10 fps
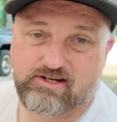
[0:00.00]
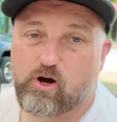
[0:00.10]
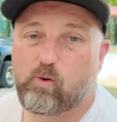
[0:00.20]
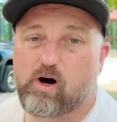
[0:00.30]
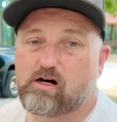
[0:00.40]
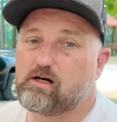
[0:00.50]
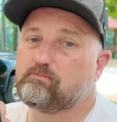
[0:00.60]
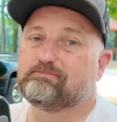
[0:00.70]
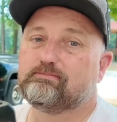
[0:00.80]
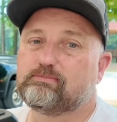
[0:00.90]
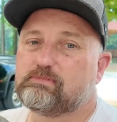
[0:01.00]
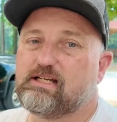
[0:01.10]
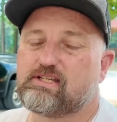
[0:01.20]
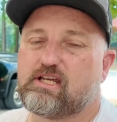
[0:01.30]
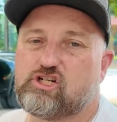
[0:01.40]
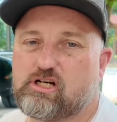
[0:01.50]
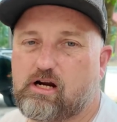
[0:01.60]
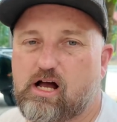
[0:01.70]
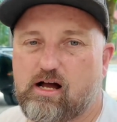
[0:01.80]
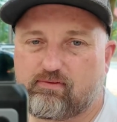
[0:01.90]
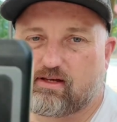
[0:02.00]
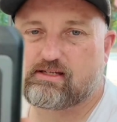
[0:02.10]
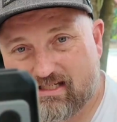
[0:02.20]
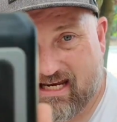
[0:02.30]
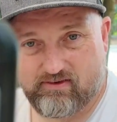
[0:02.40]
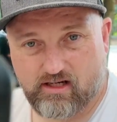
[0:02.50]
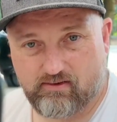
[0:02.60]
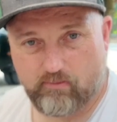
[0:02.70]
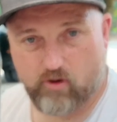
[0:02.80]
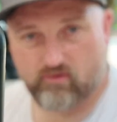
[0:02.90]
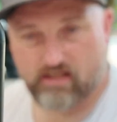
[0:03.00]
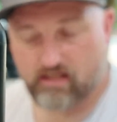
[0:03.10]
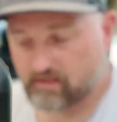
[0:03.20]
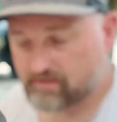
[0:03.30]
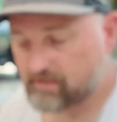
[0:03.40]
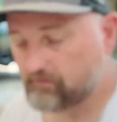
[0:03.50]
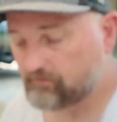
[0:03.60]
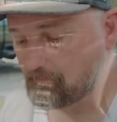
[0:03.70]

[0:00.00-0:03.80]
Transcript: no water, it's going to shut off, saving it from overheating itself.